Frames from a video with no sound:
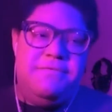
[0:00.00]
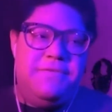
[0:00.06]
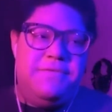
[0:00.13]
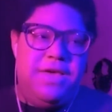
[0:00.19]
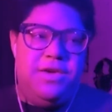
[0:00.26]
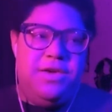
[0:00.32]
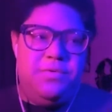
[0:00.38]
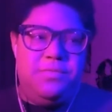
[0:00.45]

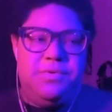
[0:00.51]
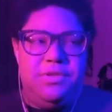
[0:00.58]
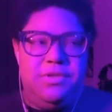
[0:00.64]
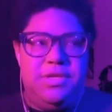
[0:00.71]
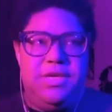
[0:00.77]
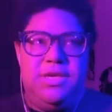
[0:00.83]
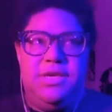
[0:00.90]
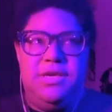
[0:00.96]
a
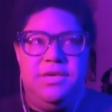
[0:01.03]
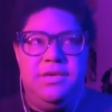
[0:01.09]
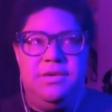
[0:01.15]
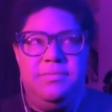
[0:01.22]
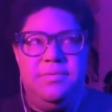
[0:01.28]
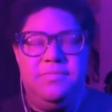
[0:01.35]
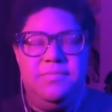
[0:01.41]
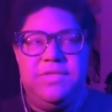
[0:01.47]

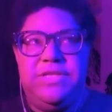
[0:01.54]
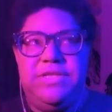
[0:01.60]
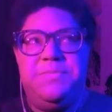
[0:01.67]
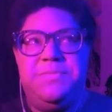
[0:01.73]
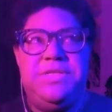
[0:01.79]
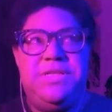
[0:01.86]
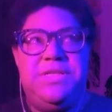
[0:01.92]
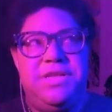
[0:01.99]
really deep
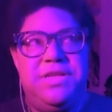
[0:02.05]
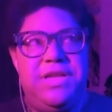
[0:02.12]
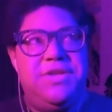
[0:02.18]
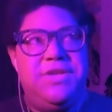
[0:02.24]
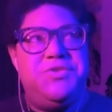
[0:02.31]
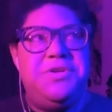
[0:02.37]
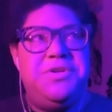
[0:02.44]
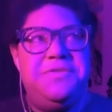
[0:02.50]
seated
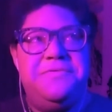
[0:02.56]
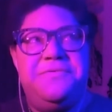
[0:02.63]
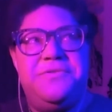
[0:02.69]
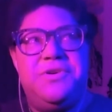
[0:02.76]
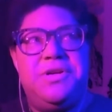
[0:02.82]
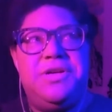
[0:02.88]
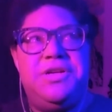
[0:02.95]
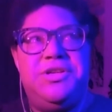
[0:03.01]
hatred
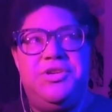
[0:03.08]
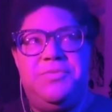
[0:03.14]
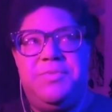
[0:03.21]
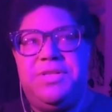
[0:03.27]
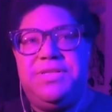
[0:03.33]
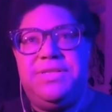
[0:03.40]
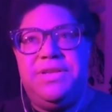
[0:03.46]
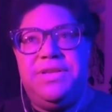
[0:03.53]
for
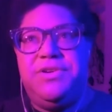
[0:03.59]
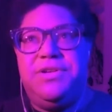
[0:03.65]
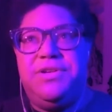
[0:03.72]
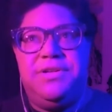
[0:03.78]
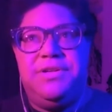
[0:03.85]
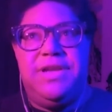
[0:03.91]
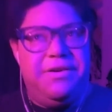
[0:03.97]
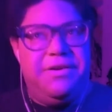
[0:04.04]
human centered
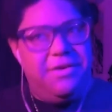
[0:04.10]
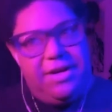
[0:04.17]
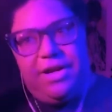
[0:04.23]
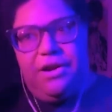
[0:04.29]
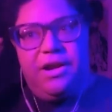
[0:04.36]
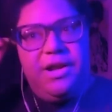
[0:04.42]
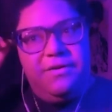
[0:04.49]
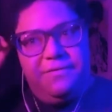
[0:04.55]

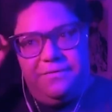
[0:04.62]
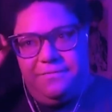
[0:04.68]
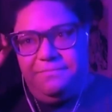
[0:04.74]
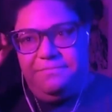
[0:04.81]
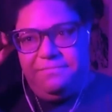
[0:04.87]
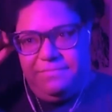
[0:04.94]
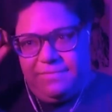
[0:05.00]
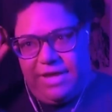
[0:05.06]
narrative
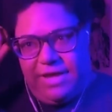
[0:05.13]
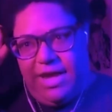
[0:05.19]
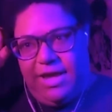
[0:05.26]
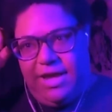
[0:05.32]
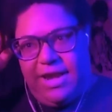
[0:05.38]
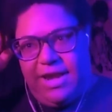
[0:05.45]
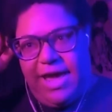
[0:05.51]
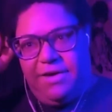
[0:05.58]

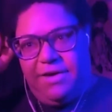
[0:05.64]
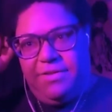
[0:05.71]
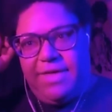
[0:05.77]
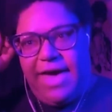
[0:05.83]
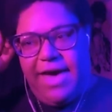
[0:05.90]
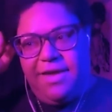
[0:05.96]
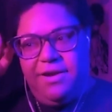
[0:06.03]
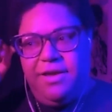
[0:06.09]
and how
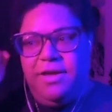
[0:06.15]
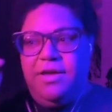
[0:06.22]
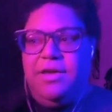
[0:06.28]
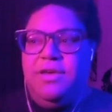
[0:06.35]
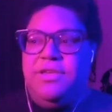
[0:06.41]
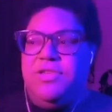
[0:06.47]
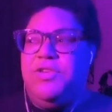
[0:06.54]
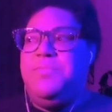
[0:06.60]
that
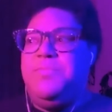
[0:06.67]
human